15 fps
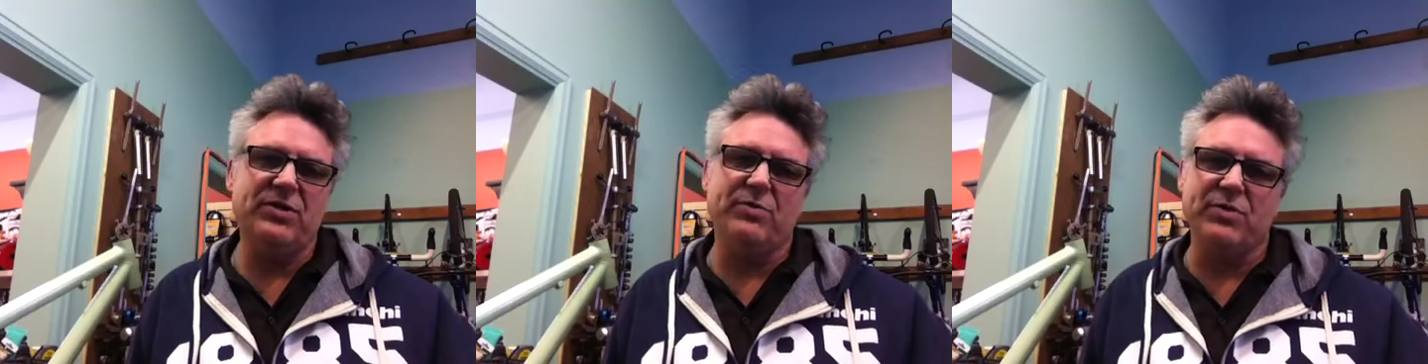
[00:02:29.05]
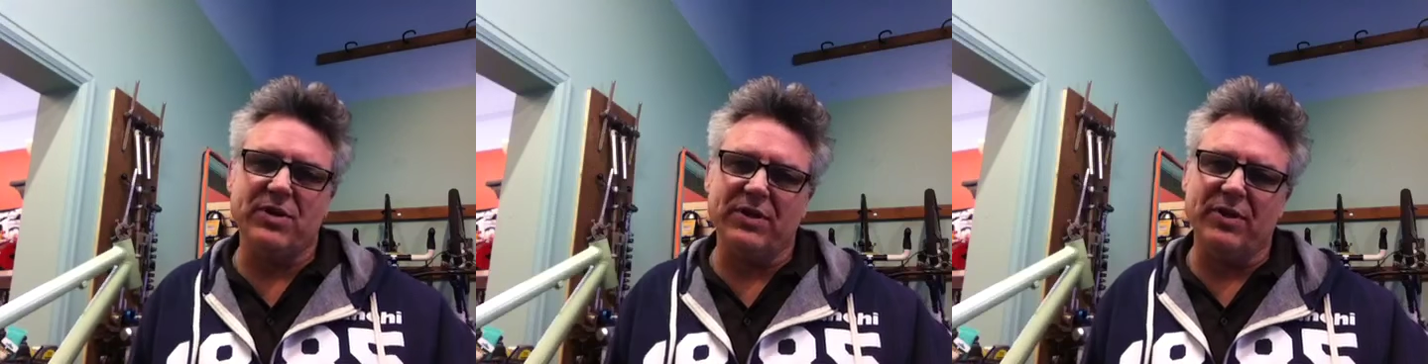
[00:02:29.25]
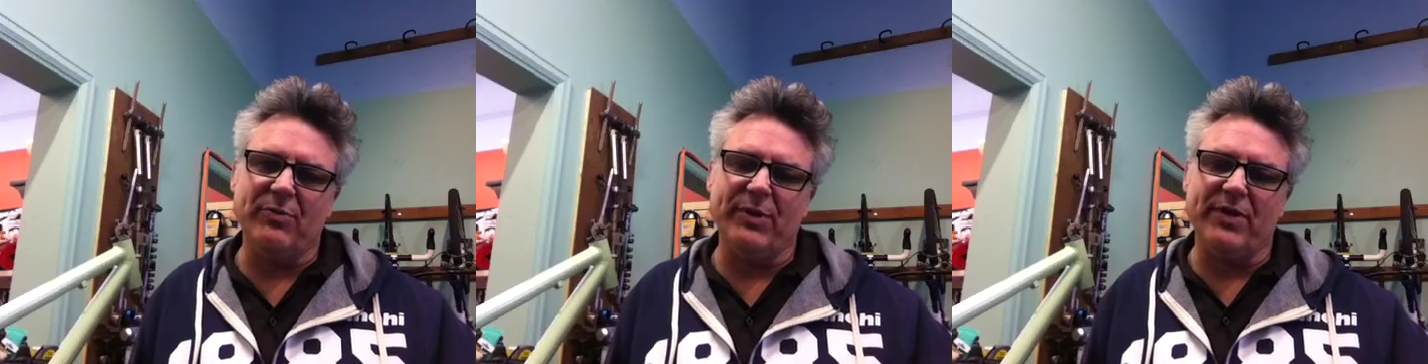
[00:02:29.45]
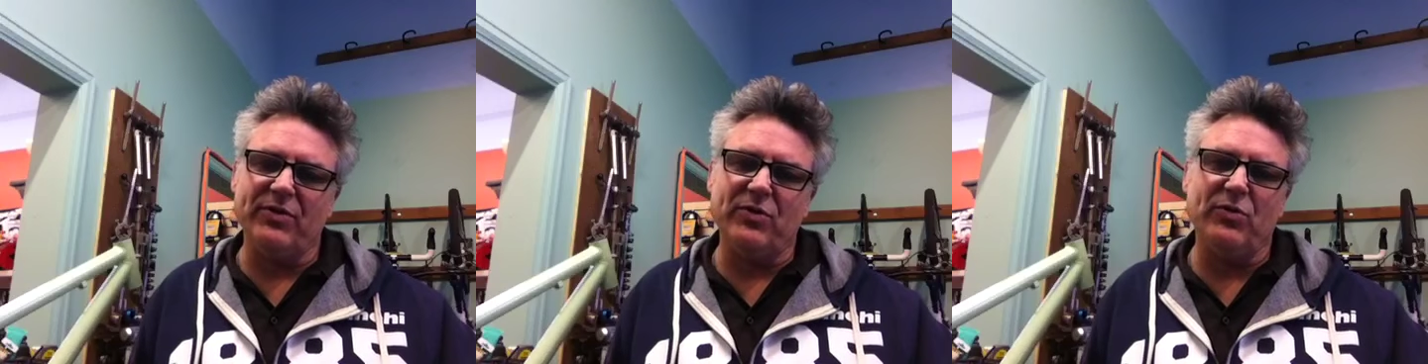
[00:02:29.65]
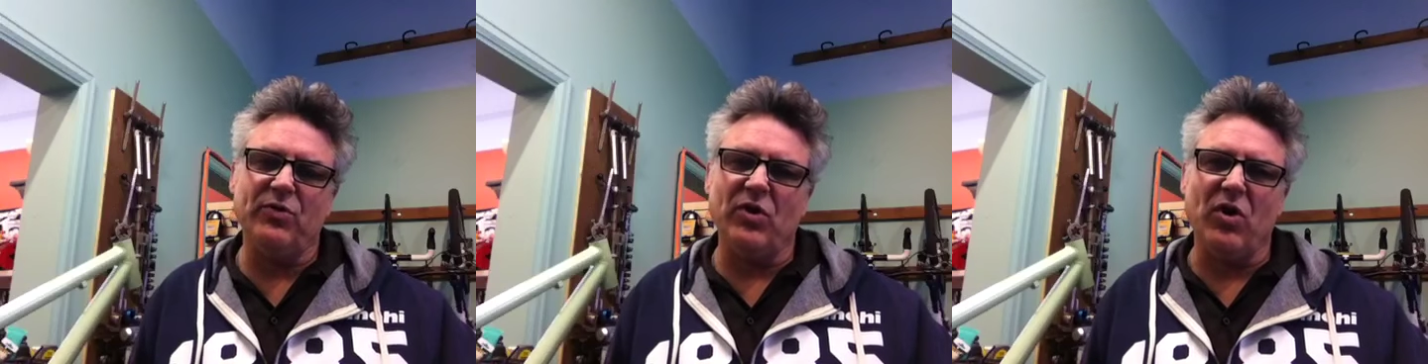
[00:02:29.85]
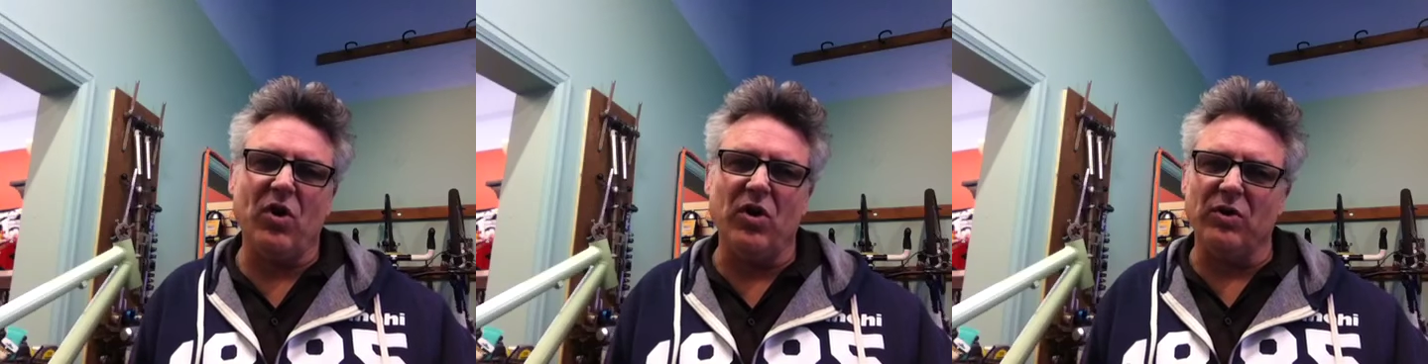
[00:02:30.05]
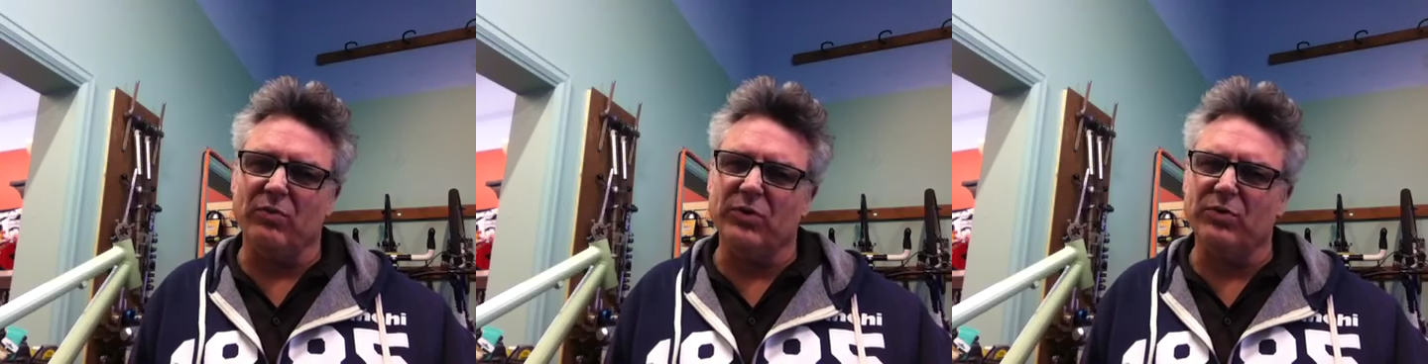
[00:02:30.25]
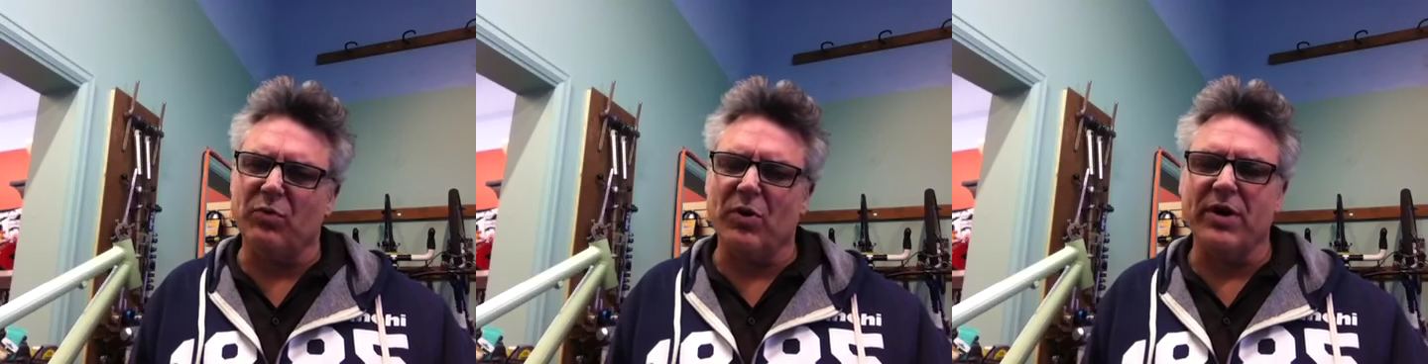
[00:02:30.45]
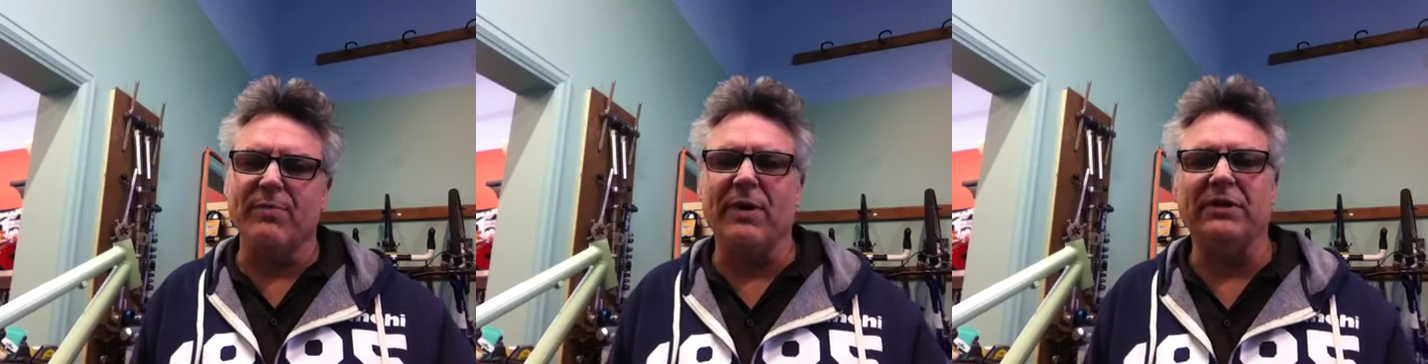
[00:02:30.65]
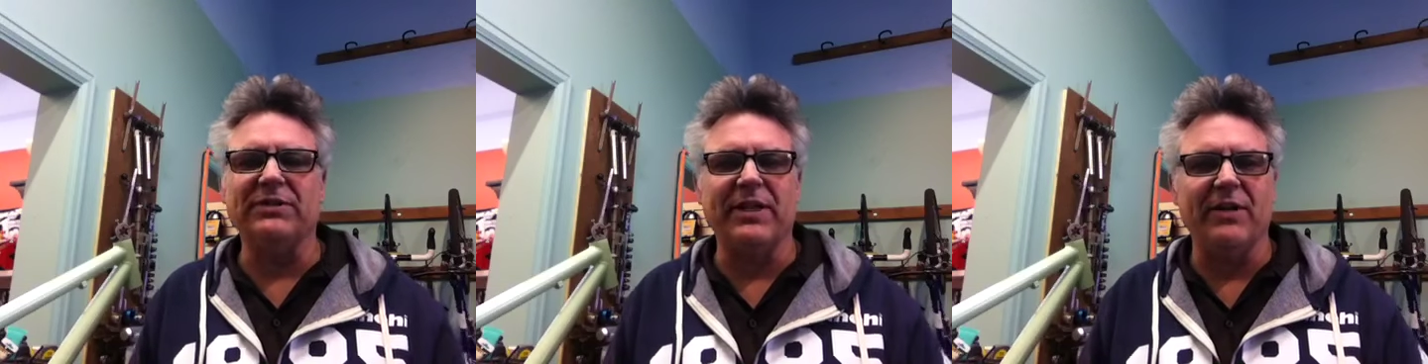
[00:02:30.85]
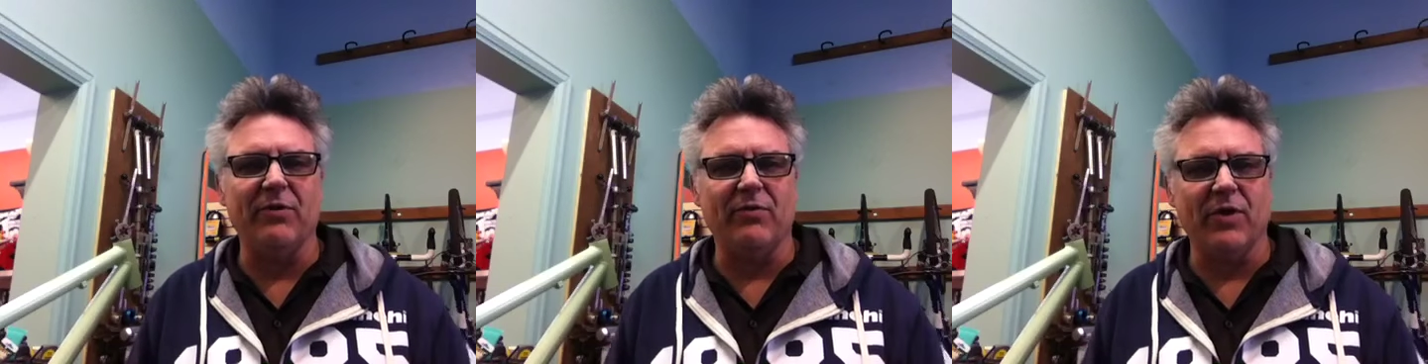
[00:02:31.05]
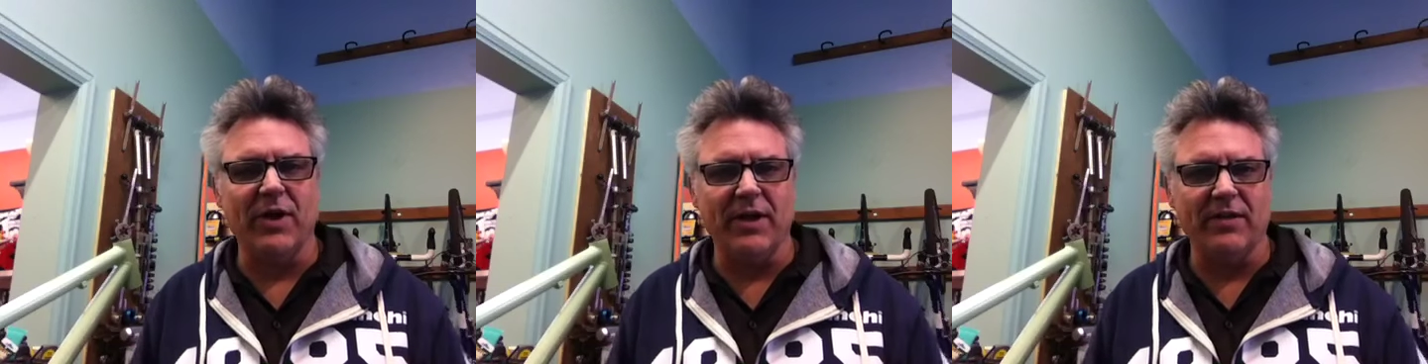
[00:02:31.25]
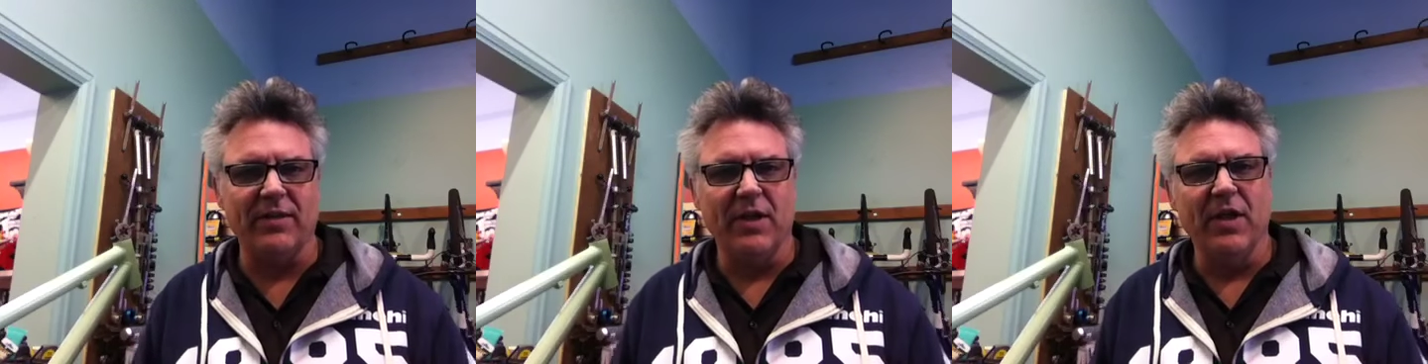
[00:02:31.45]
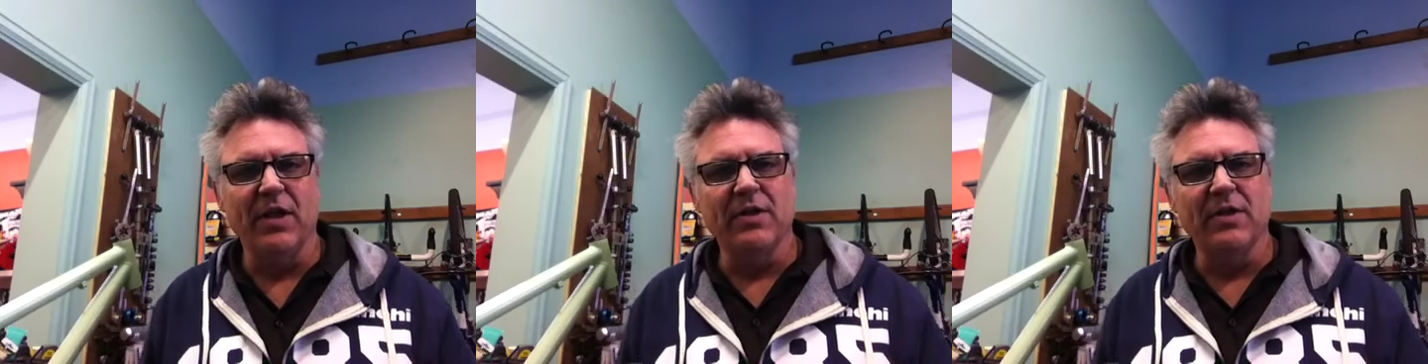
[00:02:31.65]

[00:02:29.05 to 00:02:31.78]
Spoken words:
She was a little bit too tall and was worried about standover height,